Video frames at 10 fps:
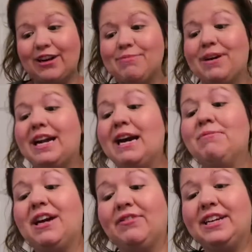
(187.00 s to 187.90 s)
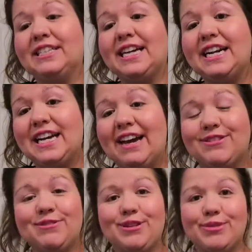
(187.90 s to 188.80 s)
but I am definitely excited to have
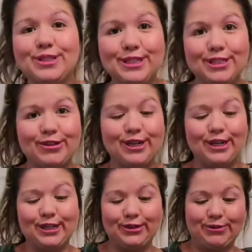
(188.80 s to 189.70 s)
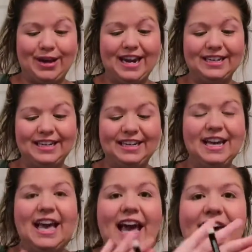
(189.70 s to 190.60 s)
some new ones because they're looking a little raggedy.
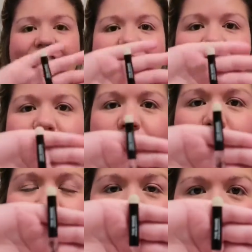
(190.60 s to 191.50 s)
And then for the final